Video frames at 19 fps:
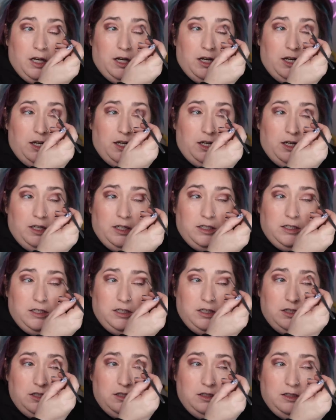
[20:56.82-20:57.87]
I
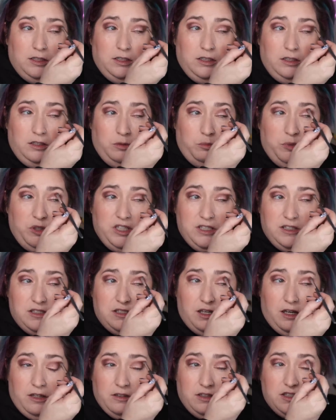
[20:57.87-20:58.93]
need a little bit
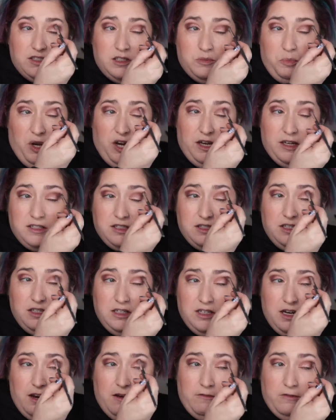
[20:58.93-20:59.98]
on the spot that
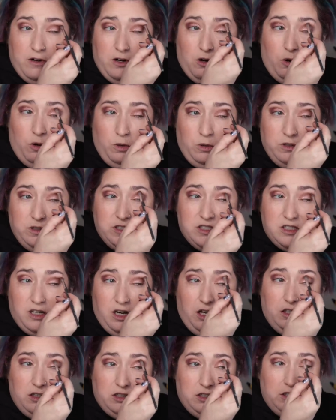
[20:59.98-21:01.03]
never holds
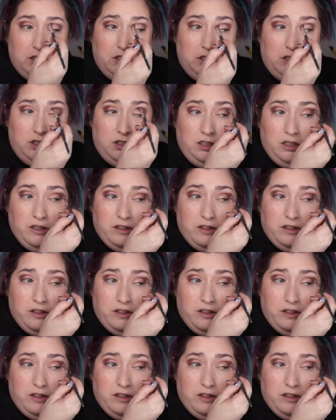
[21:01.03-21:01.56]
color.